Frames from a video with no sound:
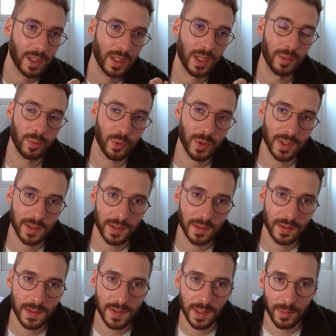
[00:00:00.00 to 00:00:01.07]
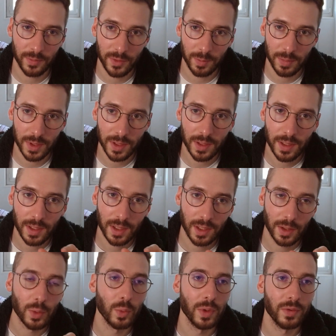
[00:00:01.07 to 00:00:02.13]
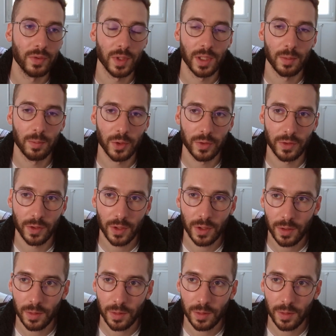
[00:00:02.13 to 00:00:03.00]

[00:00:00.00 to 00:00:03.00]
I'm creating this MVP with Elementor,